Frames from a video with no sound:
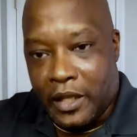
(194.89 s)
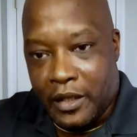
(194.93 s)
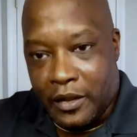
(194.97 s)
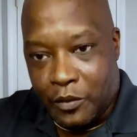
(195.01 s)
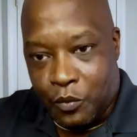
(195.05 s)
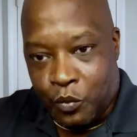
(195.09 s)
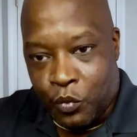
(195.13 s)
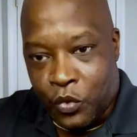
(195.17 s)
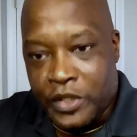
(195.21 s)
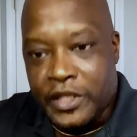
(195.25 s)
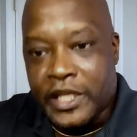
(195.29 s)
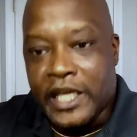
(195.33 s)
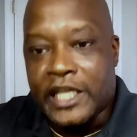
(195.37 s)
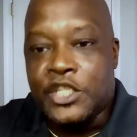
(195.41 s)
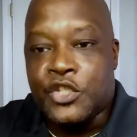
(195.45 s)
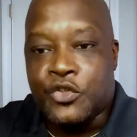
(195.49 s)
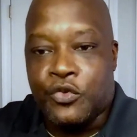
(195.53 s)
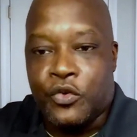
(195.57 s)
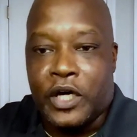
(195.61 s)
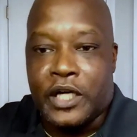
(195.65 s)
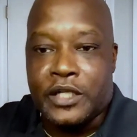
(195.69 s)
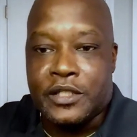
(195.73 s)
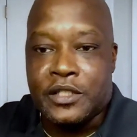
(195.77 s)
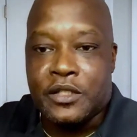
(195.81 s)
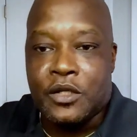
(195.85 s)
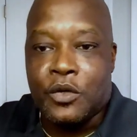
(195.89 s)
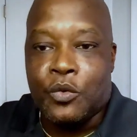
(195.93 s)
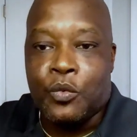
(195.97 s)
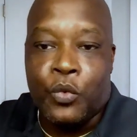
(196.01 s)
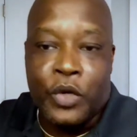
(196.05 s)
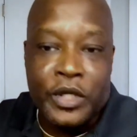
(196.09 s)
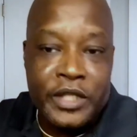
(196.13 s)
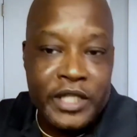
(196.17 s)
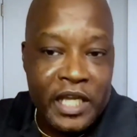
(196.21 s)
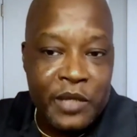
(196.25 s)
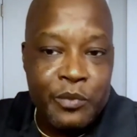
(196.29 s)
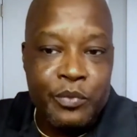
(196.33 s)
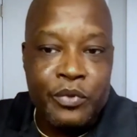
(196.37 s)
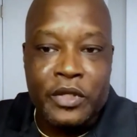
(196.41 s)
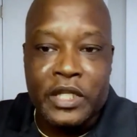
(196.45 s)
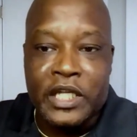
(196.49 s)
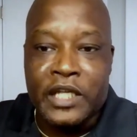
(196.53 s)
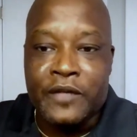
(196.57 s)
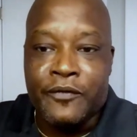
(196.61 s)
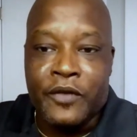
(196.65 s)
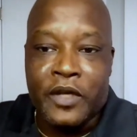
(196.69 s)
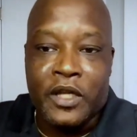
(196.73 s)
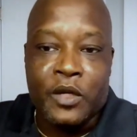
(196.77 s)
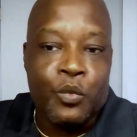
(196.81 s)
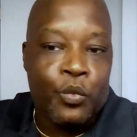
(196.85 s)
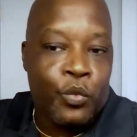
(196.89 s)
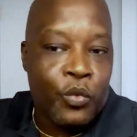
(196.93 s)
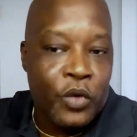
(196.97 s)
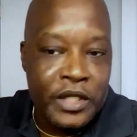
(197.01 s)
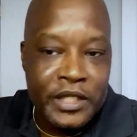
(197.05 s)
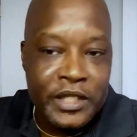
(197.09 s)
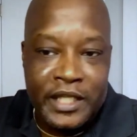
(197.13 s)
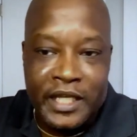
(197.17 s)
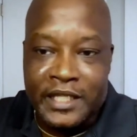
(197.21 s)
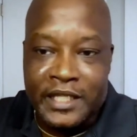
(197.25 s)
what they trust, what they believe in, what they